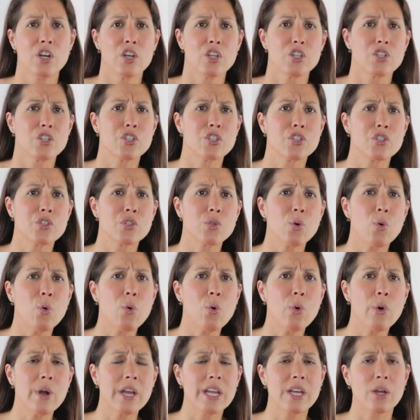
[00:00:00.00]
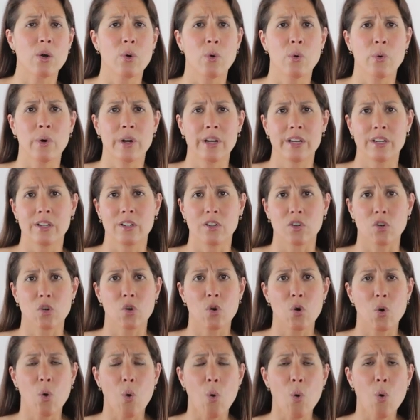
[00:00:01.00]
soy oil,
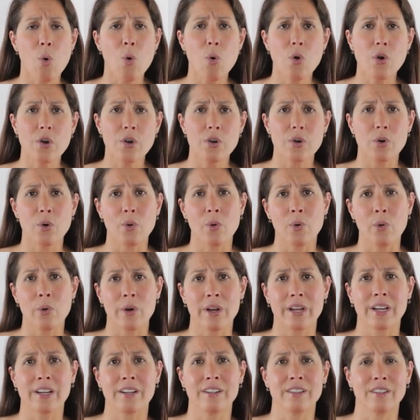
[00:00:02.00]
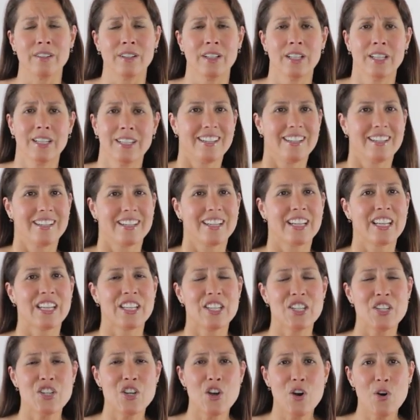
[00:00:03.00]
corn oil,
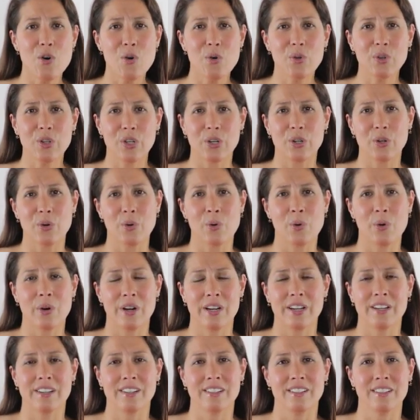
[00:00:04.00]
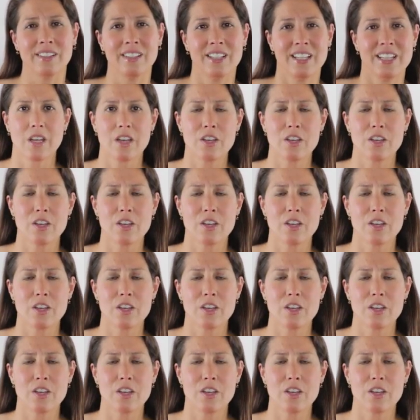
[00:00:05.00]
canola oil.